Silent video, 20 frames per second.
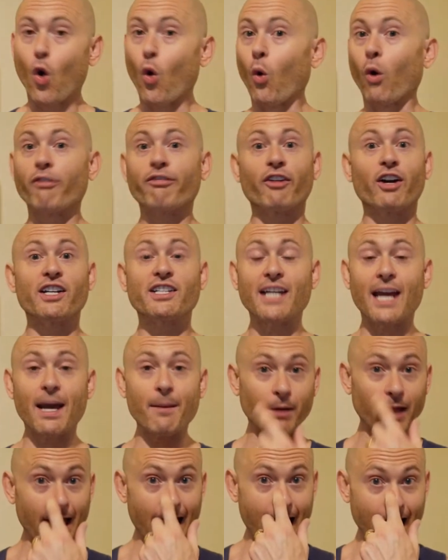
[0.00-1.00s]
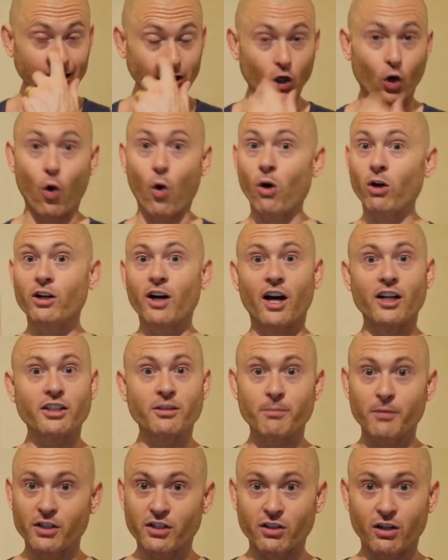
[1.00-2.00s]
or for example, I had to call
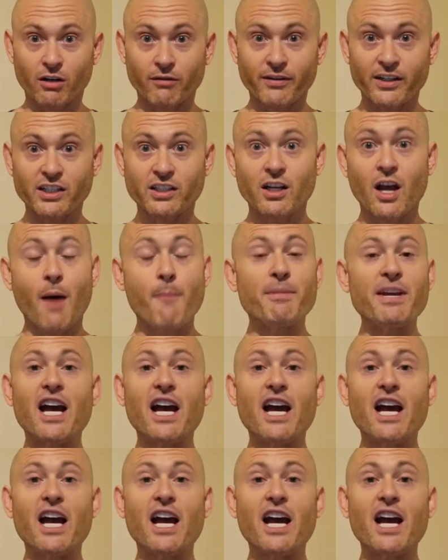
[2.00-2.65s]
customer service,